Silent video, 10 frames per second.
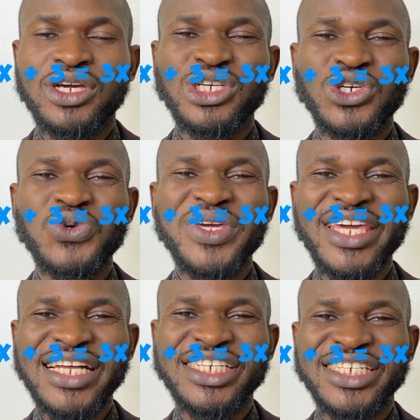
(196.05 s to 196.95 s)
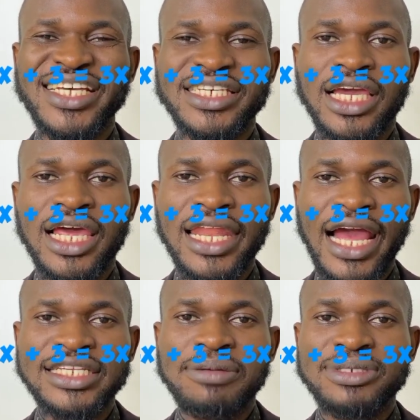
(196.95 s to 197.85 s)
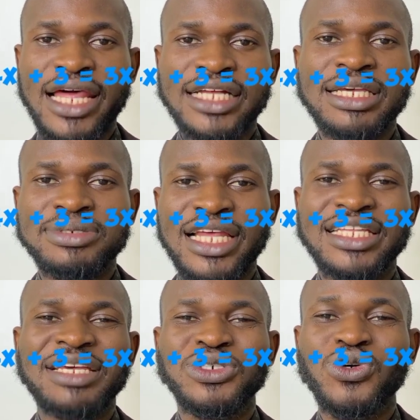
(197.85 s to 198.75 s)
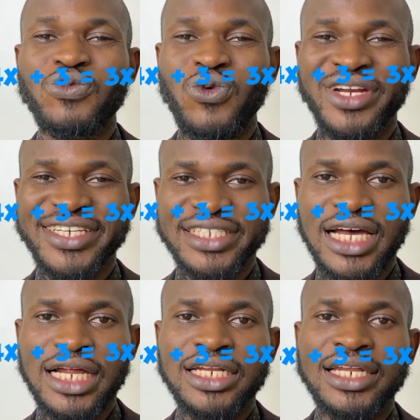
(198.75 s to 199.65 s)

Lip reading: So you hear teachers say like terms, like terms, like terms. You don't understand.